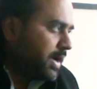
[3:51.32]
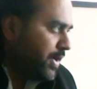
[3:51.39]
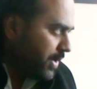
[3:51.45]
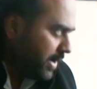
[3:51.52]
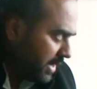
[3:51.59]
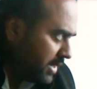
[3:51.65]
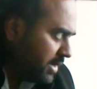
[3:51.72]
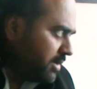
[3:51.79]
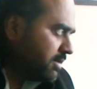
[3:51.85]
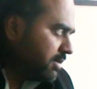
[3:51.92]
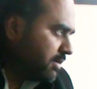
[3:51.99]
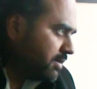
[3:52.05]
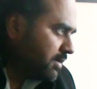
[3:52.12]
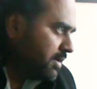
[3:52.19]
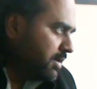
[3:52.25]
Are you getting
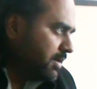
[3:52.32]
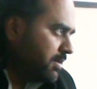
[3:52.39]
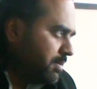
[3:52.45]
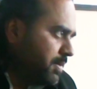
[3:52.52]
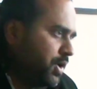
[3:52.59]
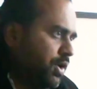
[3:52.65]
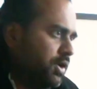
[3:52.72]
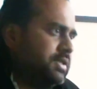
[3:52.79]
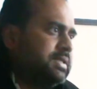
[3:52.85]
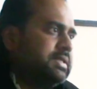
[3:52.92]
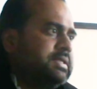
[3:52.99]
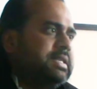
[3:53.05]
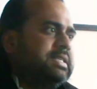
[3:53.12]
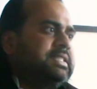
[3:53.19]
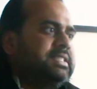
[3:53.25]
it?
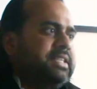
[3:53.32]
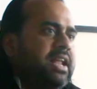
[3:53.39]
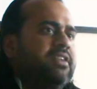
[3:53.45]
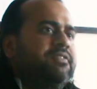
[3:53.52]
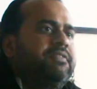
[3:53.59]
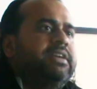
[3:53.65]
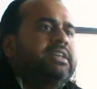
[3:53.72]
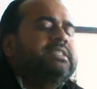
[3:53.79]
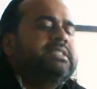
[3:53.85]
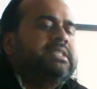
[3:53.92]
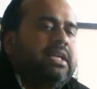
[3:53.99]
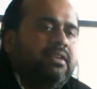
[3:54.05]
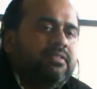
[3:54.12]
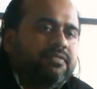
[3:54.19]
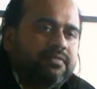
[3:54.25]
Because the self
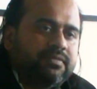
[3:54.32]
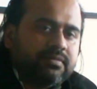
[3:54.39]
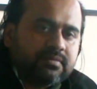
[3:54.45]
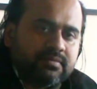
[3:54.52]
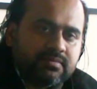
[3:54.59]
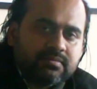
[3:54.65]
itself